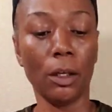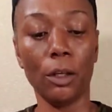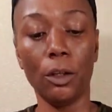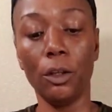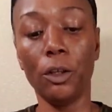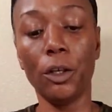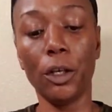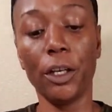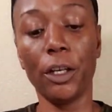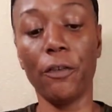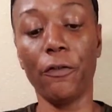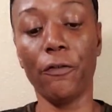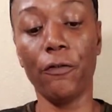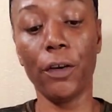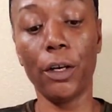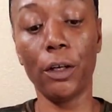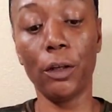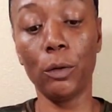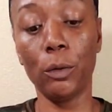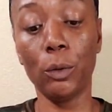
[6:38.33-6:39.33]
you're gonna
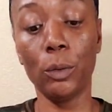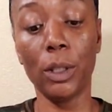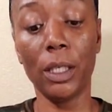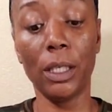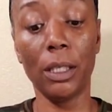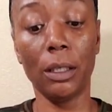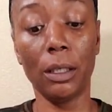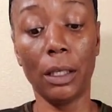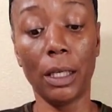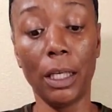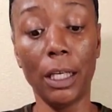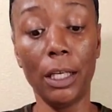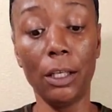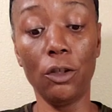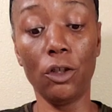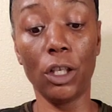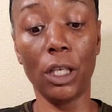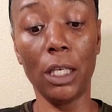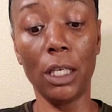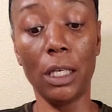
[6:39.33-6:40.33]
fold
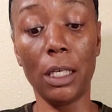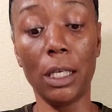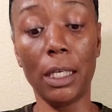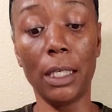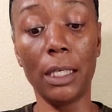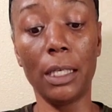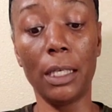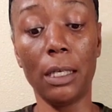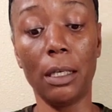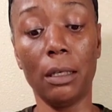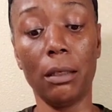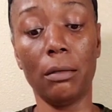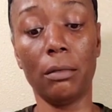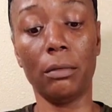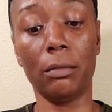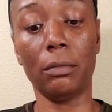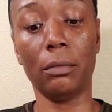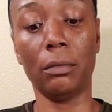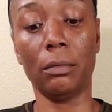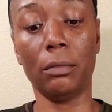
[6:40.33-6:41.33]
each end.
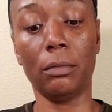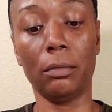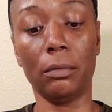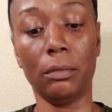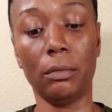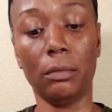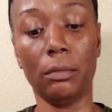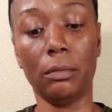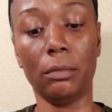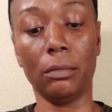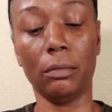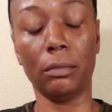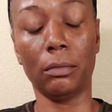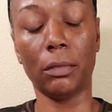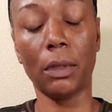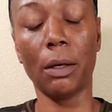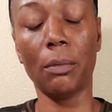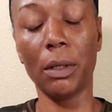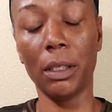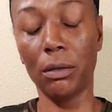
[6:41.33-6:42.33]

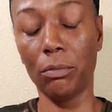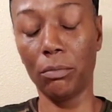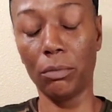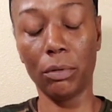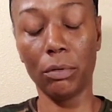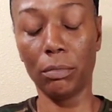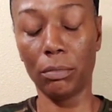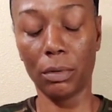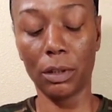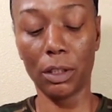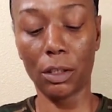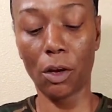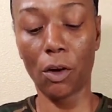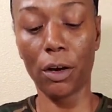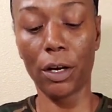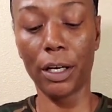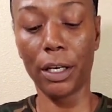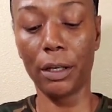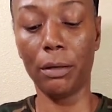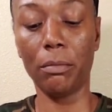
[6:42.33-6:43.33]

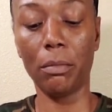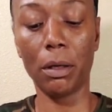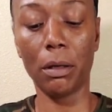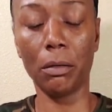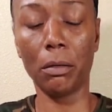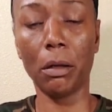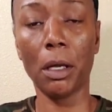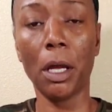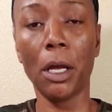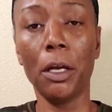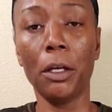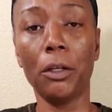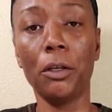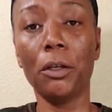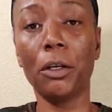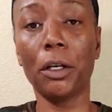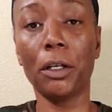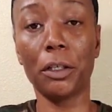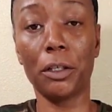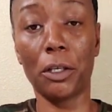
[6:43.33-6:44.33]
You're
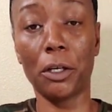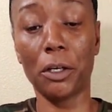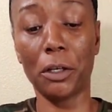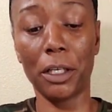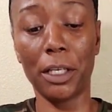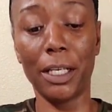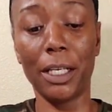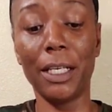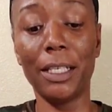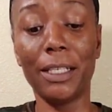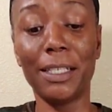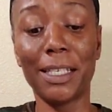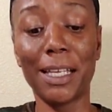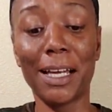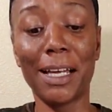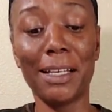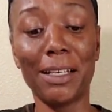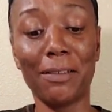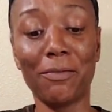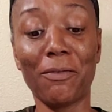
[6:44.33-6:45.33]
gonna turn
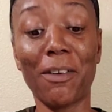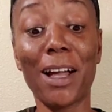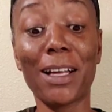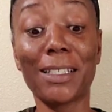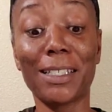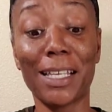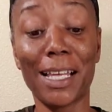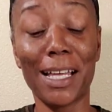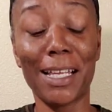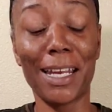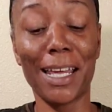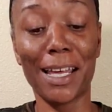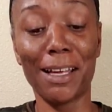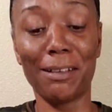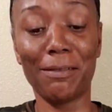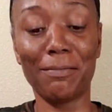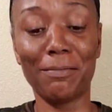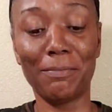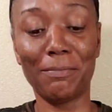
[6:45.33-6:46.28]
it right side out.